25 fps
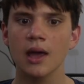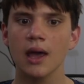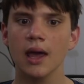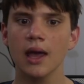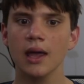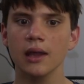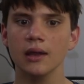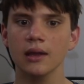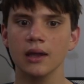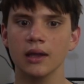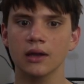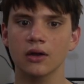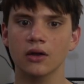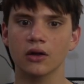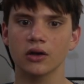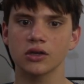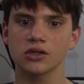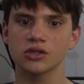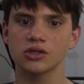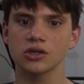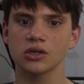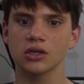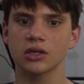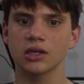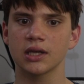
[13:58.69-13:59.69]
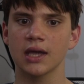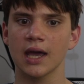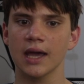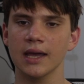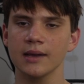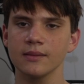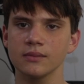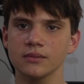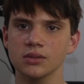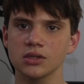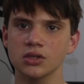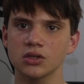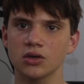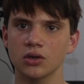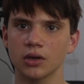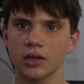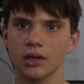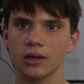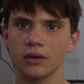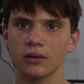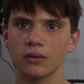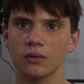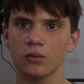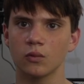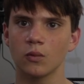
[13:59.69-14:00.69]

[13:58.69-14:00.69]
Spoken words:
and it goes to game screen.